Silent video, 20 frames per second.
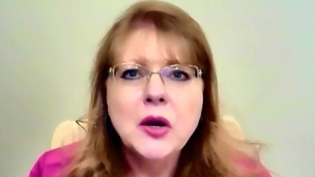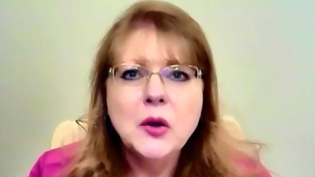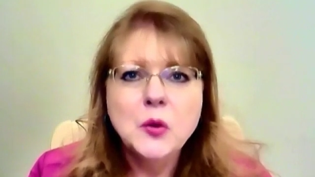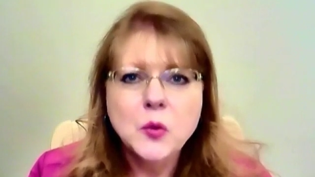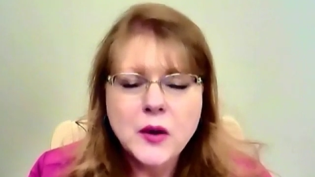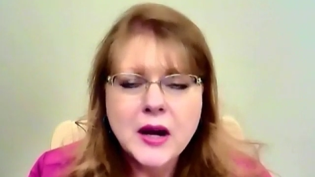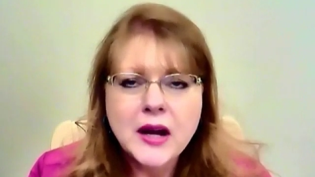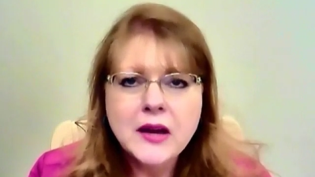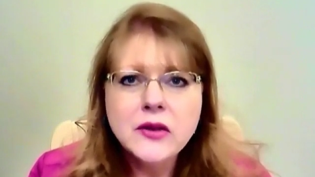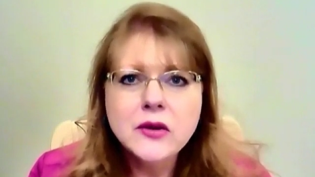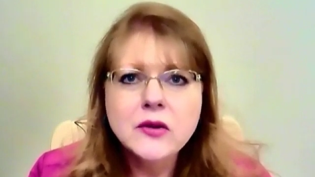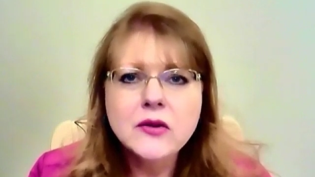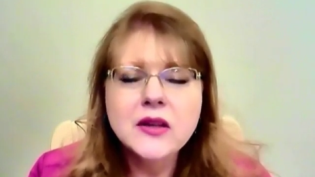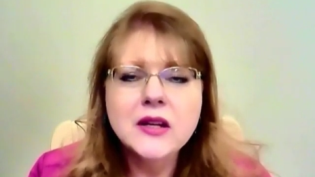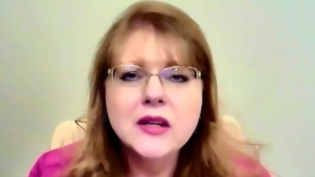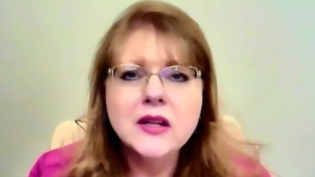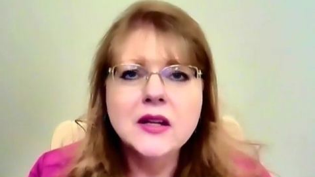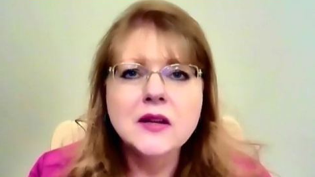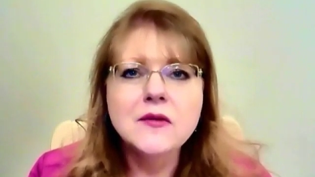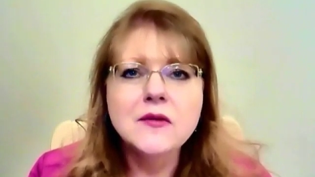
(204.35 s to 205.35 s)
rather
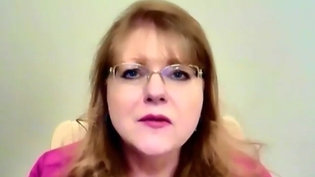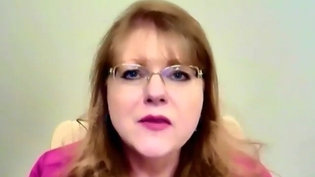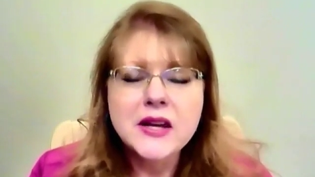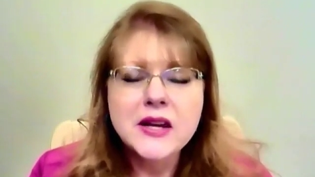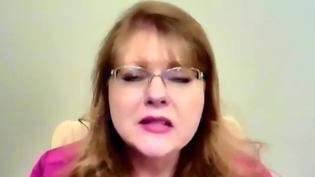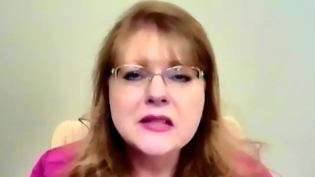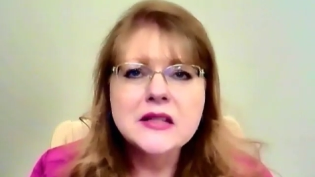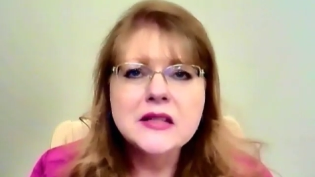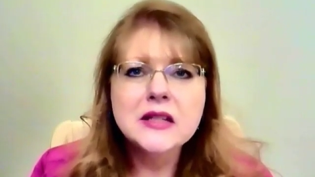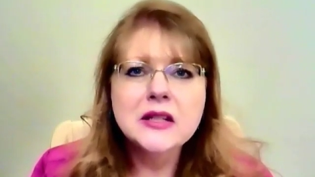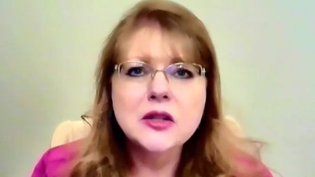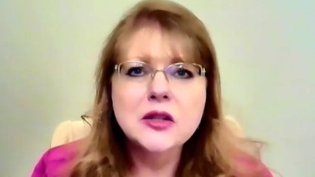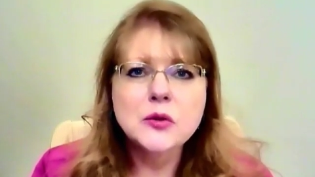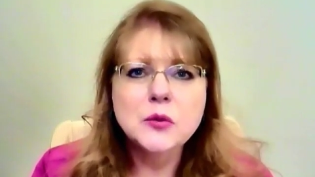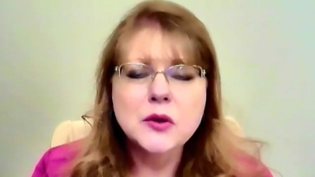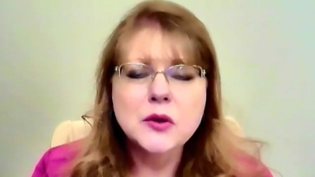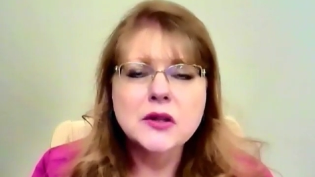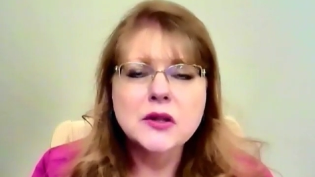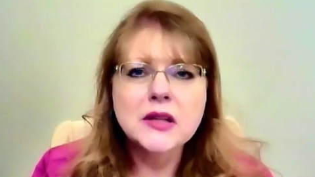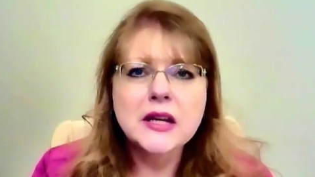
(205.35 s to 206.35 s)
than investing in a
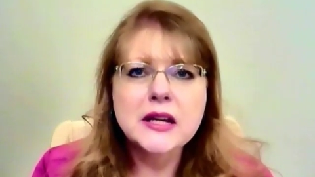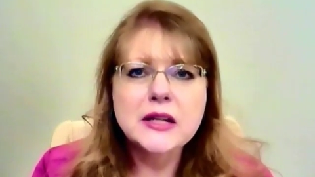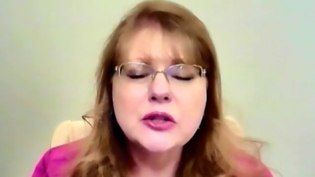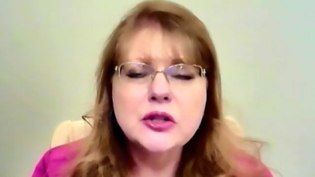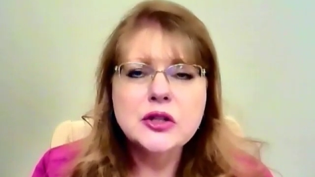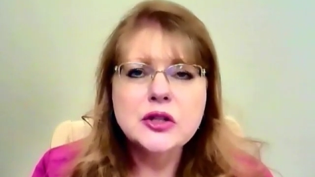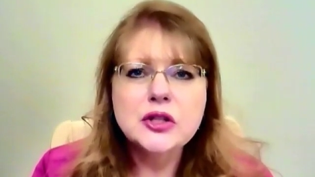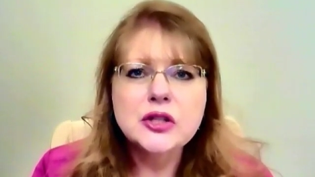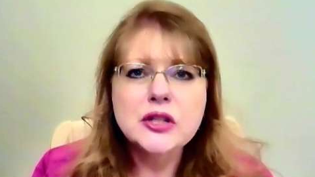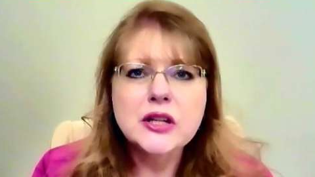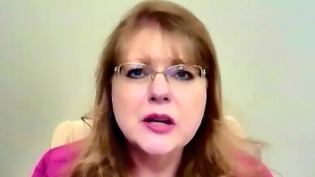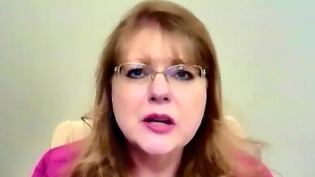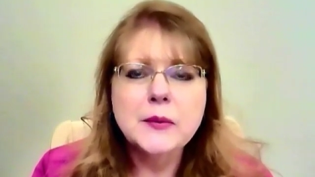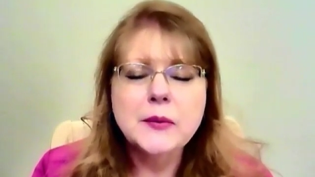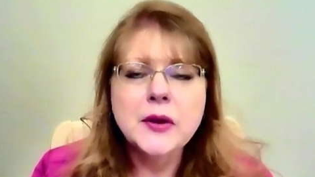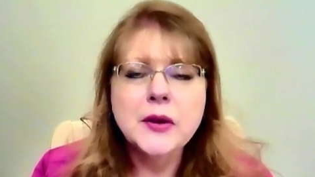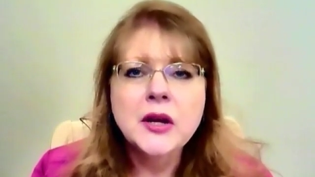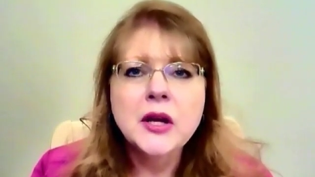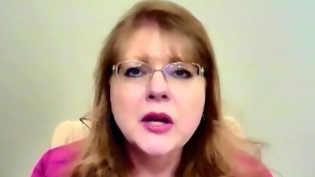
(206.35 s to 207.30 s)
relationship